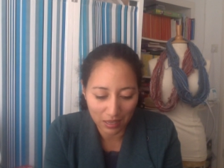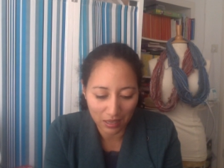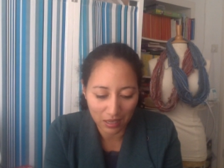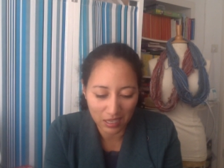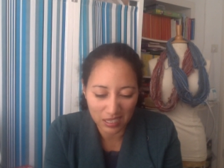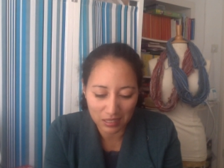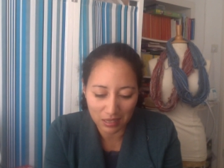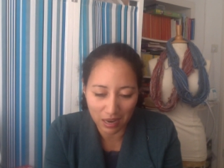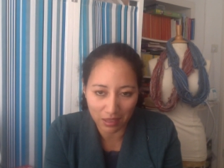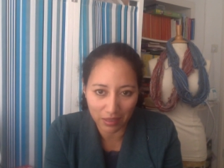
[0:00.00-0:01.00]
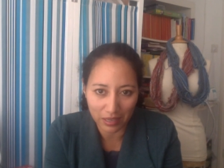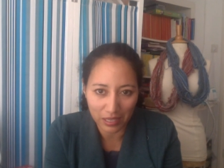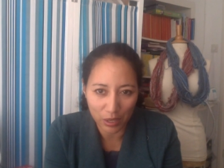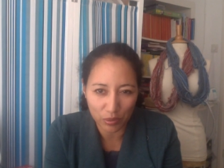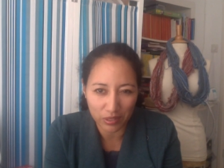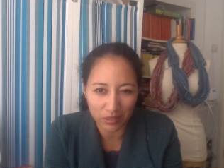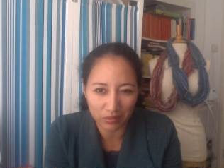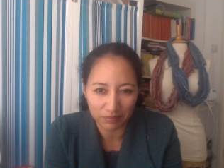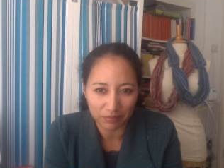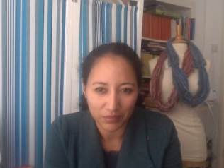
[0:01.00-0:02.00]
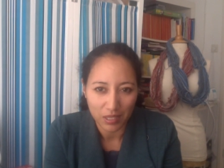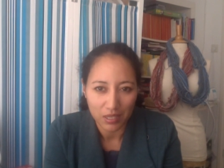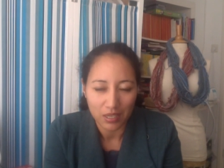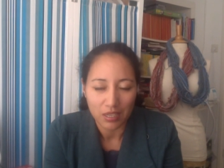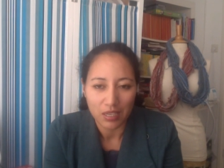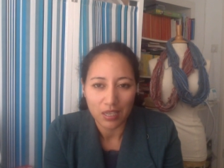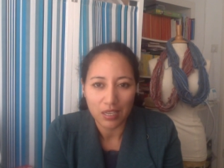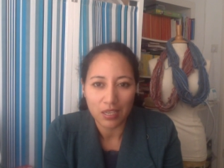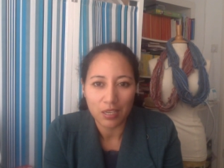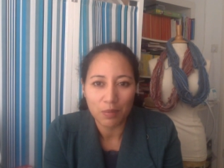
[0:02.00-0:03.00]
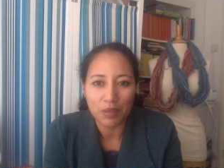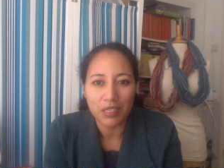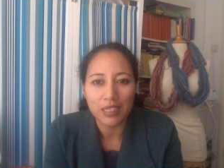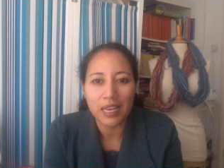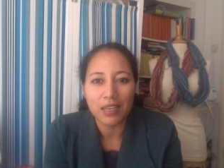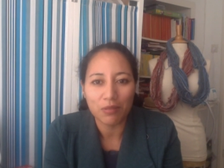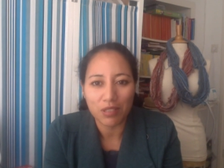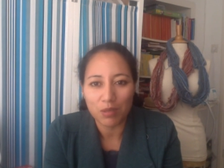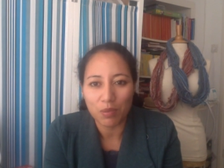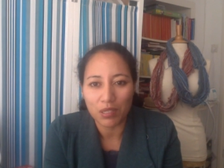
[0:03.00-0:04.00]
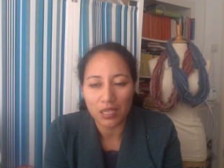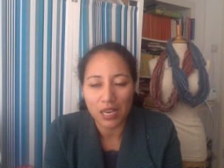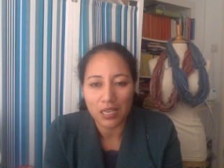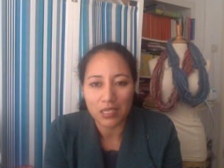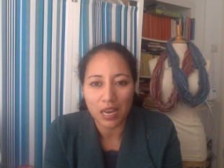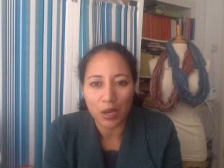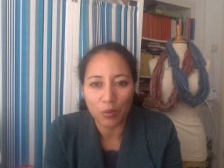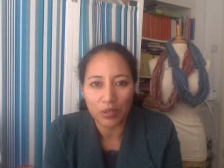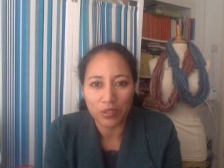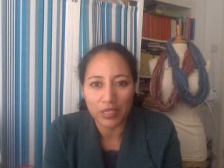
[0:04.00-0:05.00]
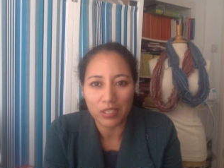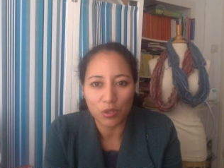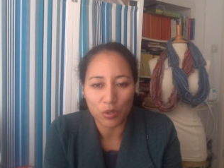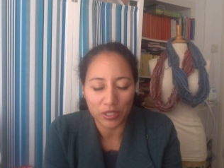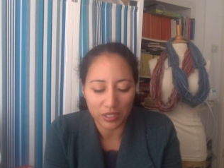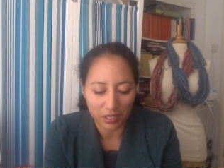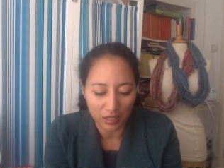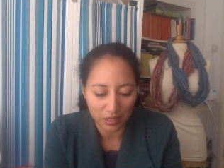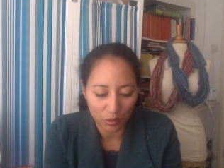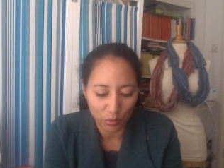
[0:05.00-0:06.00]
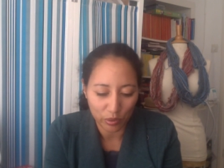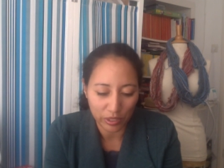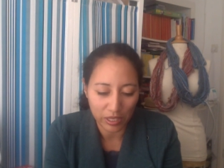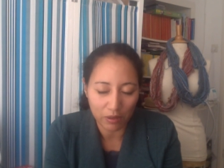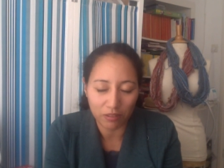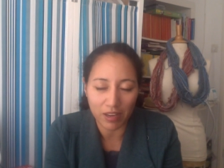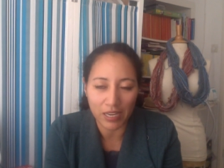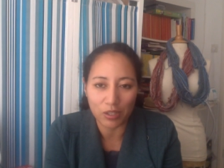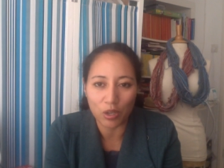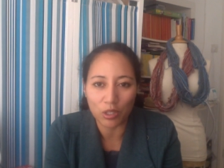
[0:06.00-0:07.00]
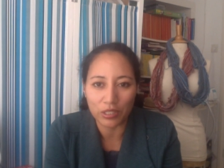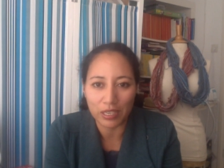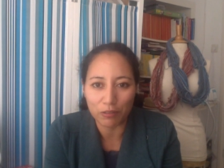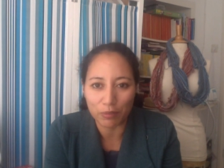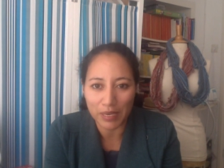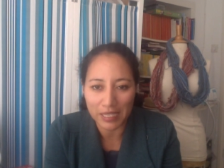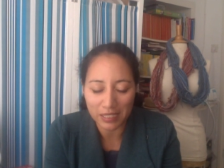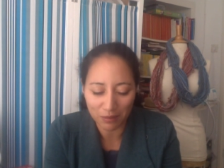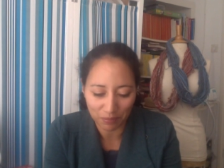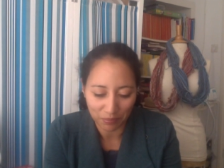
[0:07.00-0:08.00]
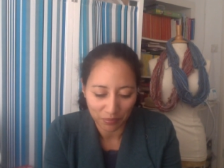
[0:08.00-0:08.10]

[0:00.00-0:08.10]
At least I think I will. But at the end of this podcast, I will insert where you can find all the information.